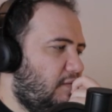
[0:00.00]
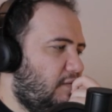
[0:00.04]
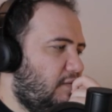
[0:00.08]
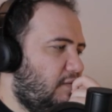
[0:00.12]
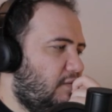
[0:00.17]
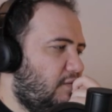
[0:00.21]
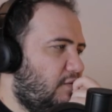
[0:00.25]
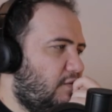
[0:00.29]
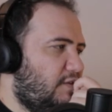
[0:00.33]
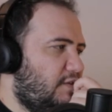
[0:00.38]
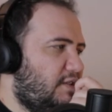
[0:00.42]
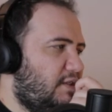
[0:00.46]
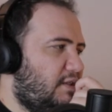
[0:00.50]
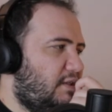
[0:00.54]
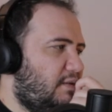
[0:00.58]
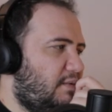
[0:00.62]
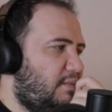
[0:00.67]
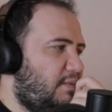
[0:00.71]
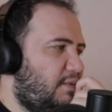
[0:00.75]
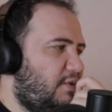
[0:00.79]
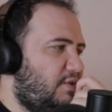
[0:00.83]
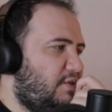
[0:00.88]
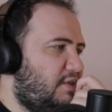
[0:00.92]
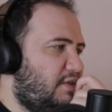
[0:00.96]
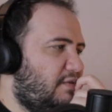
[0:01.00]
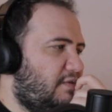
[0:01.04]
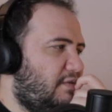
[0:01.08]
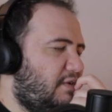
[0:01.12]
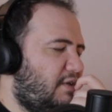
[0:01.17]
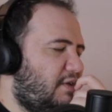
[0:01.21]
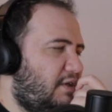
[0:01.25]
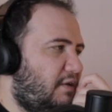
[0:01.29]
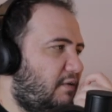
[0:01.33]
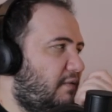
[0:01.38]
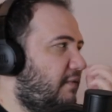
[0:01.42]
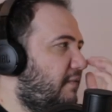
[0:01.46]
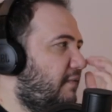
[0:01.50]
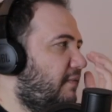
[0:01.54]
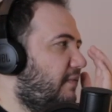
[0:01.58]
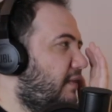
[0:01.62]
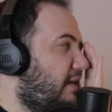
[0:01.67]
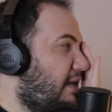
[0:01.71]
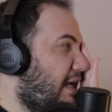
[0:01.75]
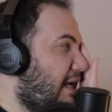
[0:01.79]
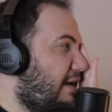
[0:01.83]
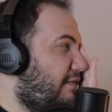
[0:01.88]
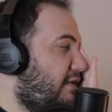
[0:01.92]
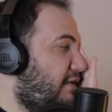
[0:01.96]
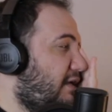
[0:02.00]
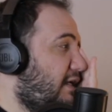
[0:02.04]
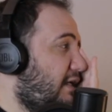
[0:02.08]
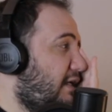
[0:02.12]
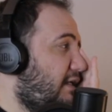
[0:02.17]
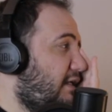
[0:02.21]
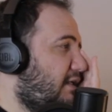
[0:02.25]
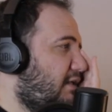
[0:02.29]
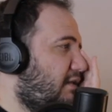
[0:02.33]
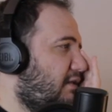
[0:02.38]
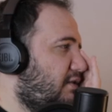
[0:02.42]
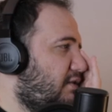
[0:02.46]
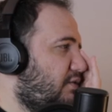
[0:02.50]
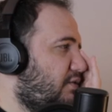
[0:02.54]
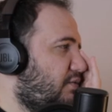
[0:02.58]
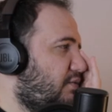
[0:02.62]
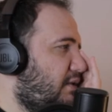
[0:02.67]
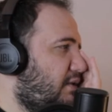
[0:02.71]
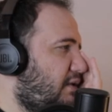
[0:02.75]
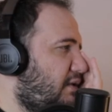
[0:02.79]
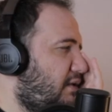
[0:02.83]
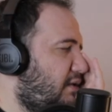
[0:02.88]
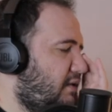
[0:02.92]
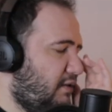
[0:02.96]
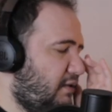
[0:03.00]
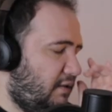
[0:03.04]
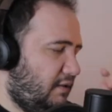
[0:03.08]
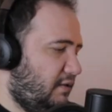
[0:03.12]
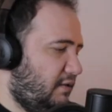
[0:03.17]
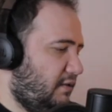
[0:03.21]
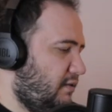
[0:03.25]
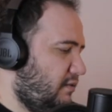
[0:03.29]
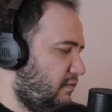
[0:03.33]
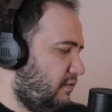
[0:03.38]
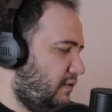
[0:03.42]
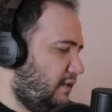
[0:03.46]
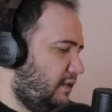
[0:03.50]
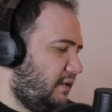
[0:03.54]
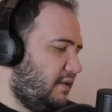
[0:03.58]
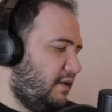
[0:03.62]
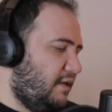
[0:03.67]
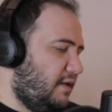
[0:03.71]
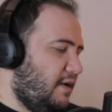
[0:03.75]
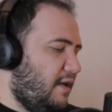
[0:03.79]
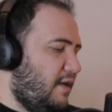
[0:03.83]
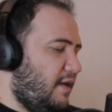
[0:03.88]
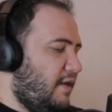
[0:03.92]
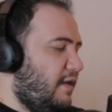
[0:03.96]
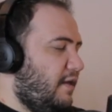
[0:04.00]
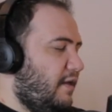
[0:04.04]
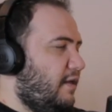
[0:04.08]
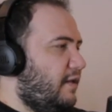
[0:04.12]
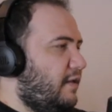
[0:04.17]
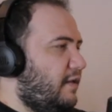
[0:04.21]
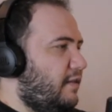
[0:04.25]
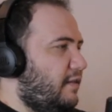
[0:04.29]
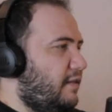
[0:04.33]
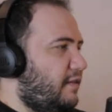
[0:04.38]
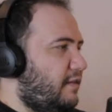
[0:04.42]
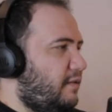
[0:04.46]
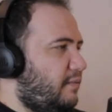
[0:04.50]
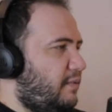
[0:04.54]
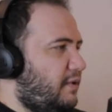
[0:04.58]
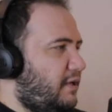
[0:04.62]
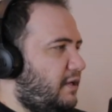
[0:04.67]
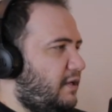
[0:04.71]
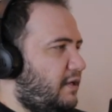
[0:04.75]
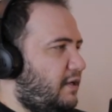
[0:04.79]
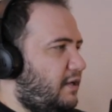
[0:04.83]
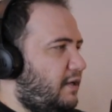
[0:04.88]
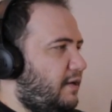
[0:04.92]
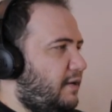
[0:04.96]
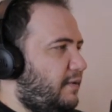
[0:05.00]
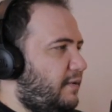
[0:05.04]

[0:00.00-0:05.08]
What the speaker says: Or is it the music video? Haven't I done this one? Wait. The beginning.